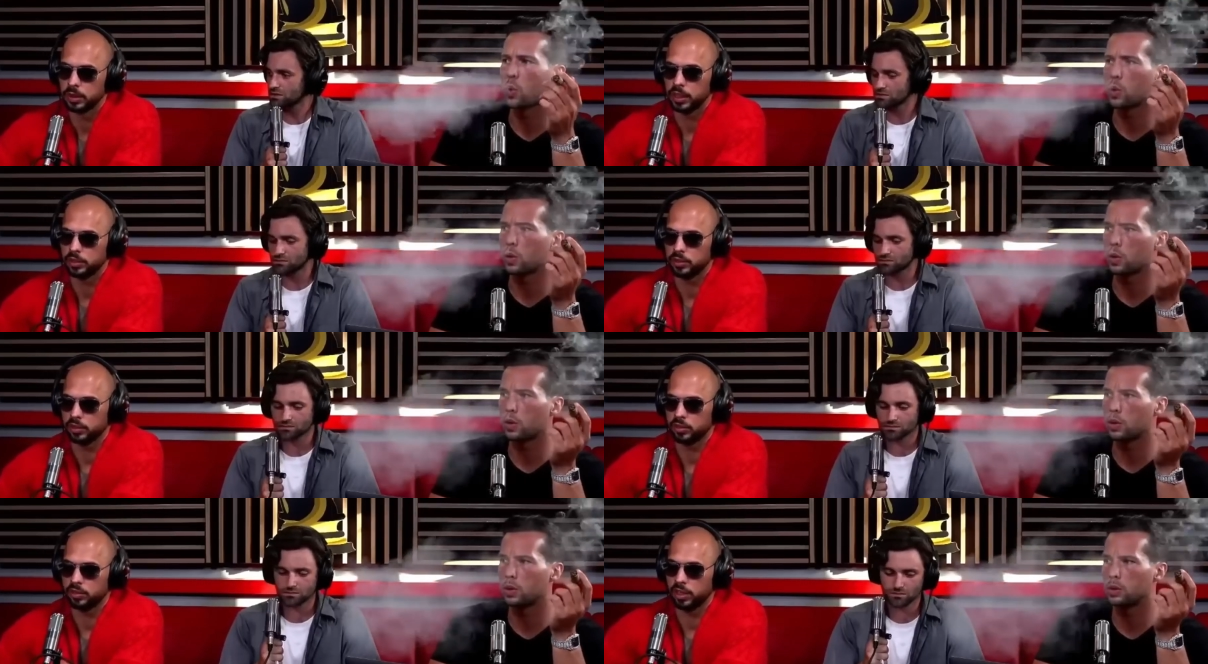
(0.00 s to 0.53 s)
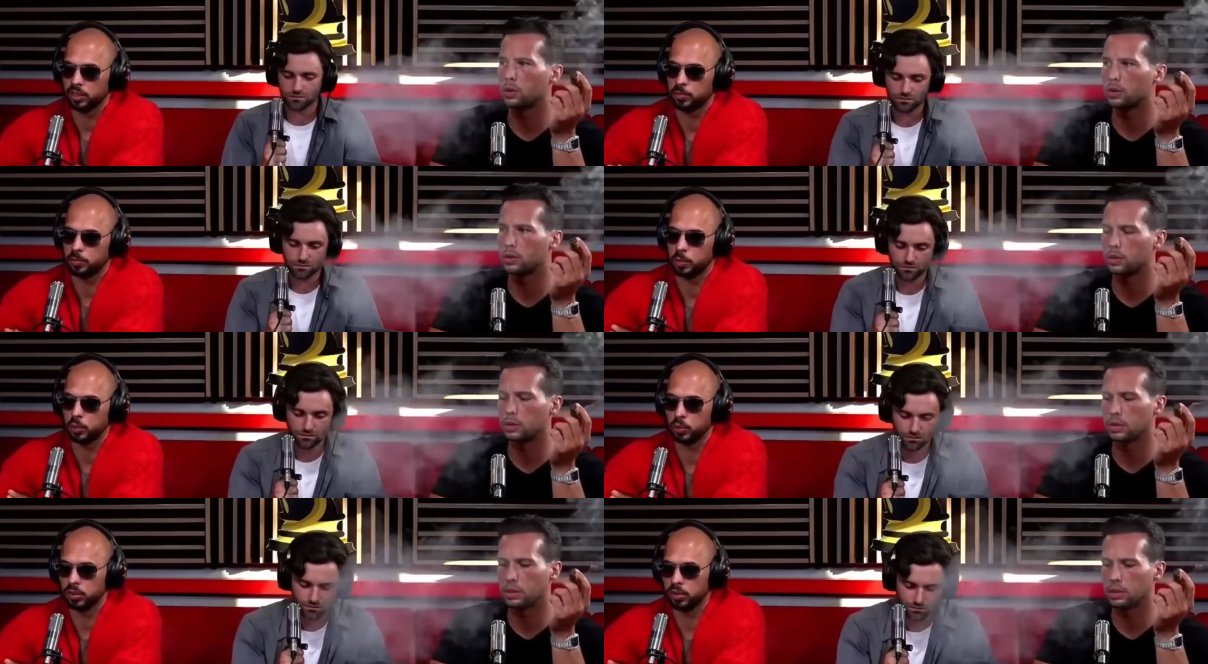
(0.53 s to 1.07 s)
Speaker 1: It's a
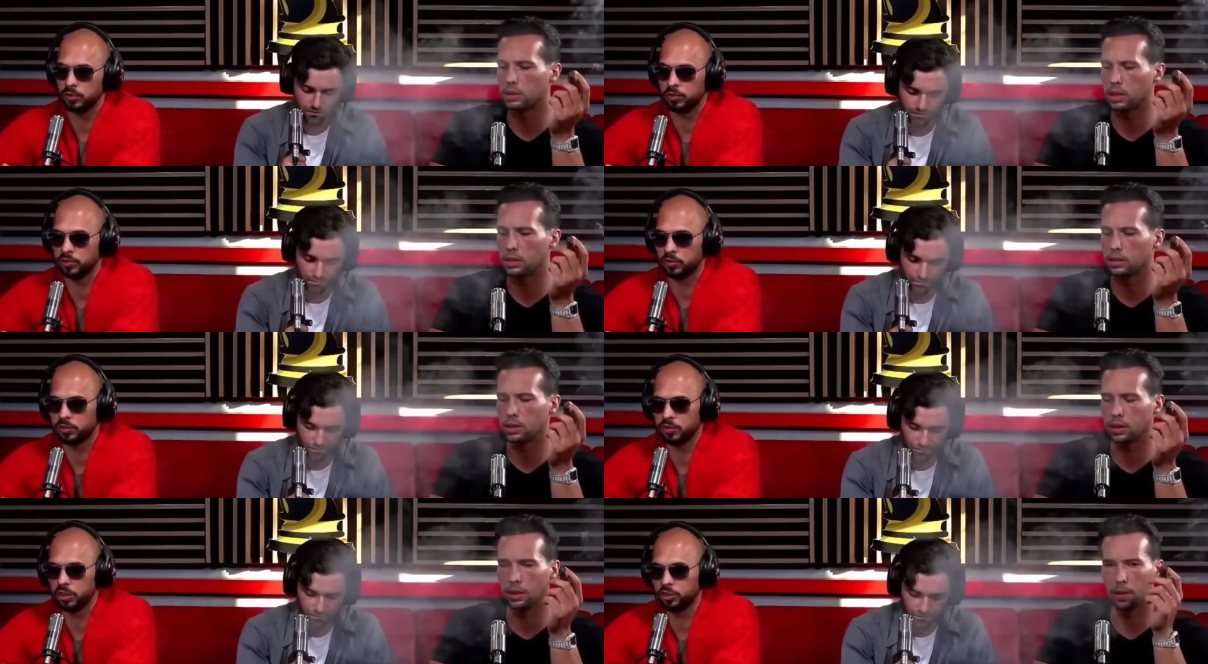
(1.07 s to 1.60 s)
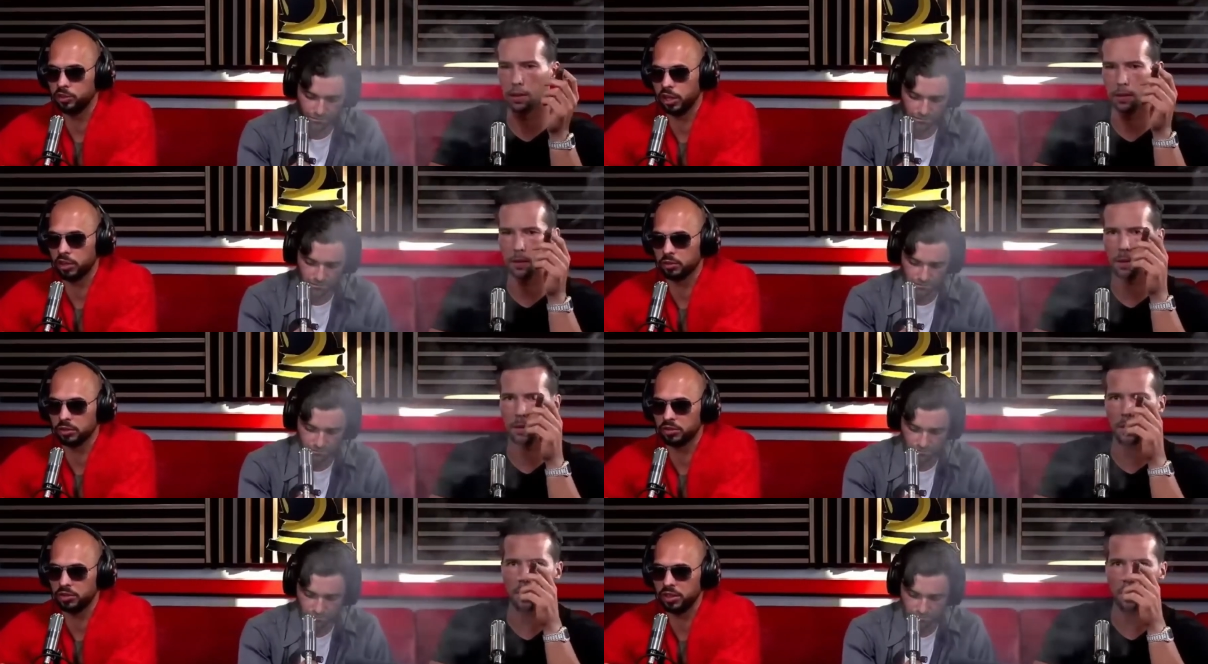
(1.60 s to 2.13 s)
cesspool disgusting. of
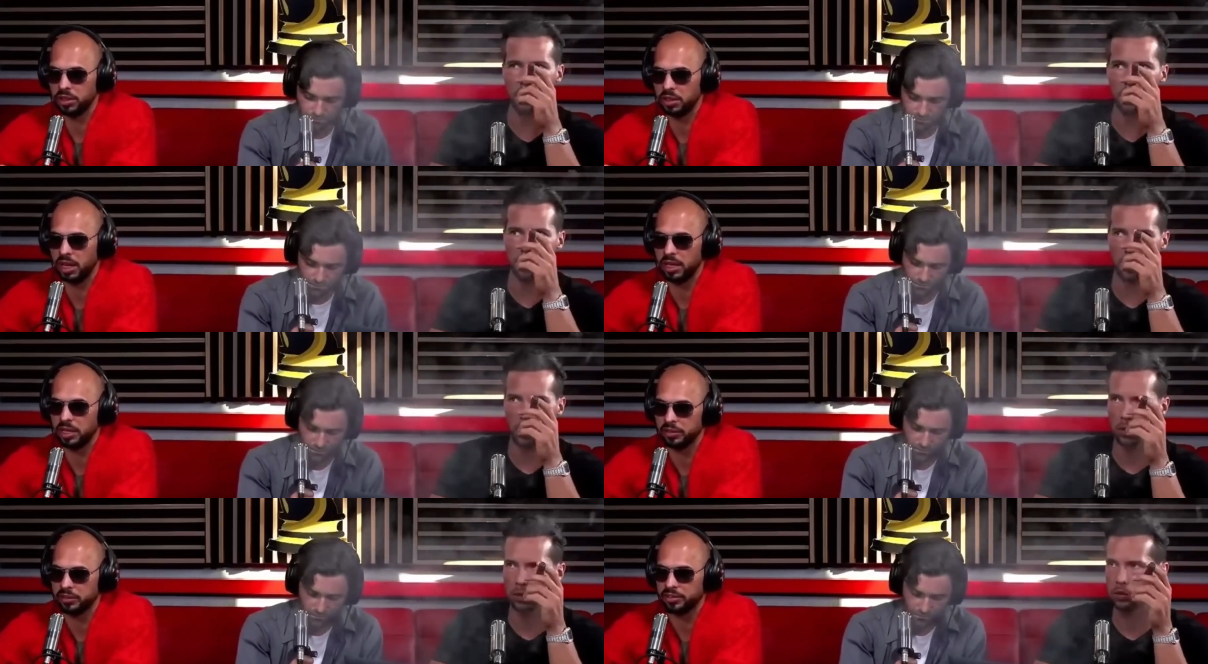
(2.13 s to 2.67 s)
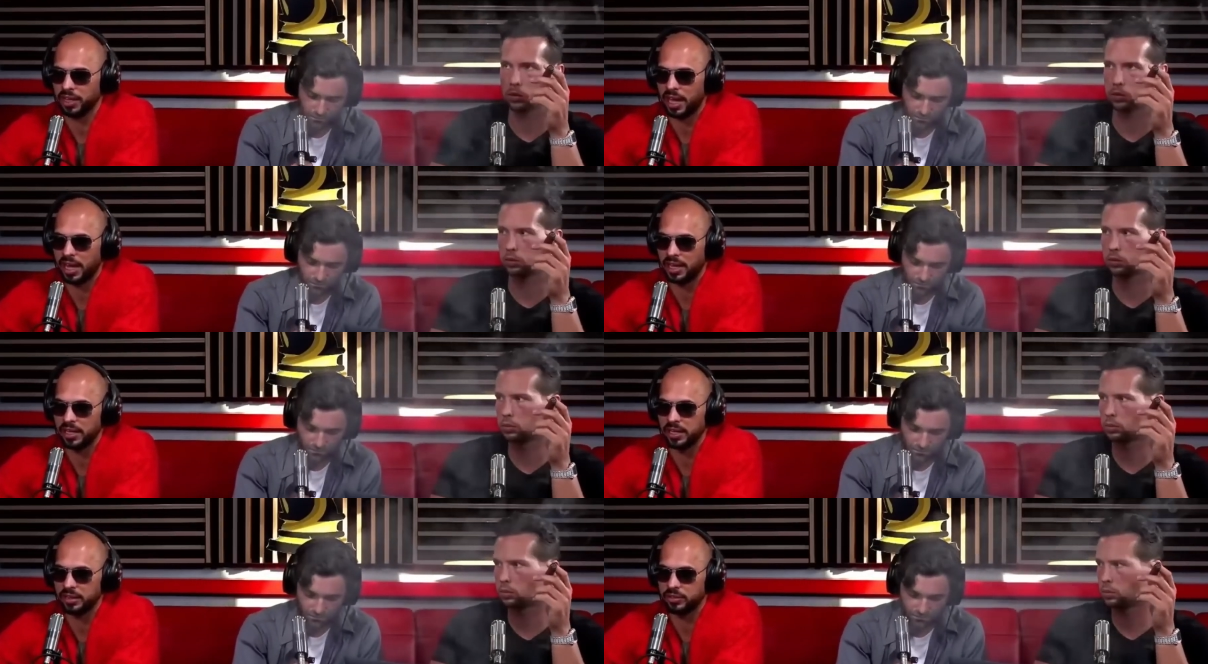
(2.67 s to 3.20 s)
degeneracy and
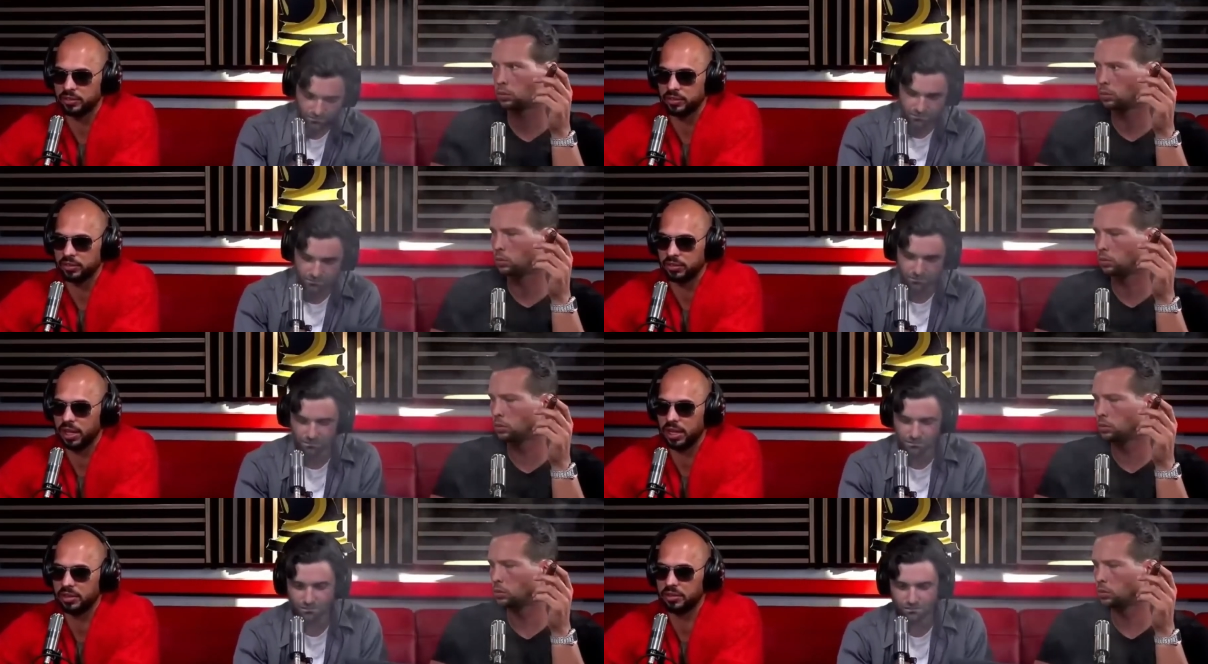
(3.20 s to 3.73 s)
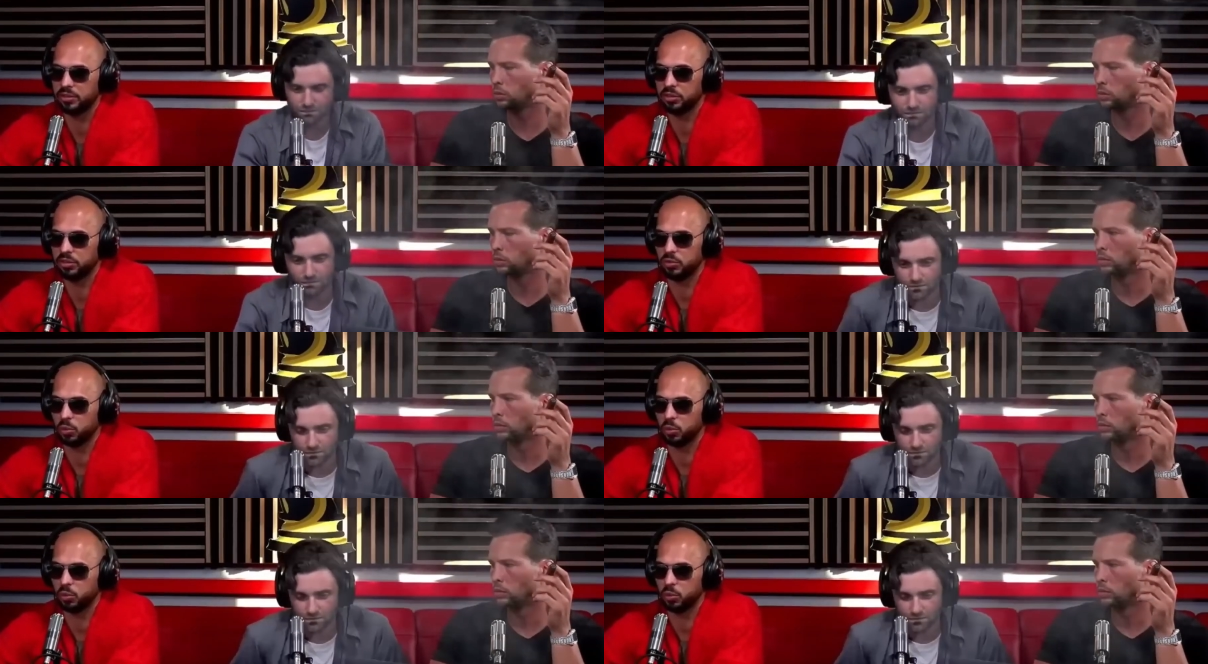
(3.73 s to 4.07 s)
sadness and just